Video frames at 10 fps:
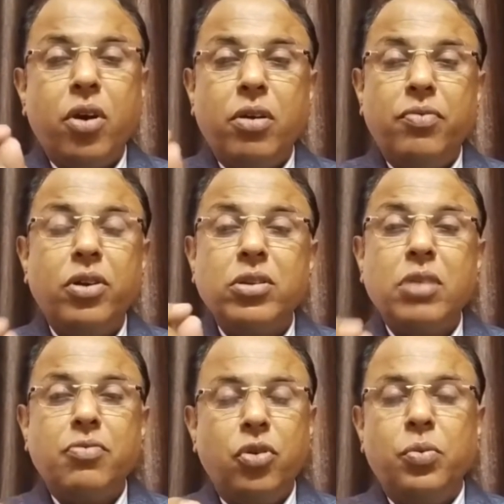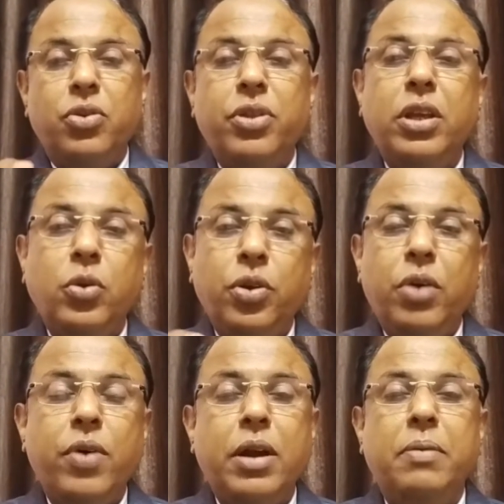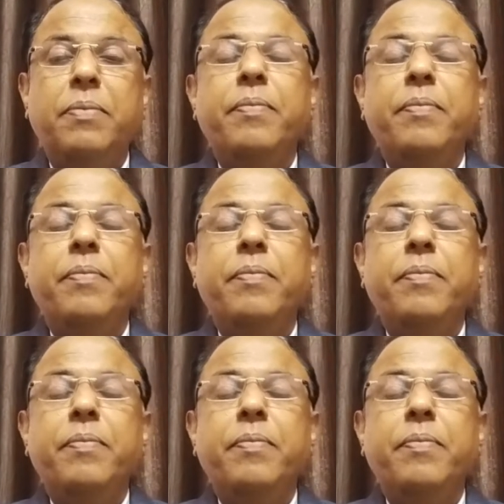for first and foremost thing you require.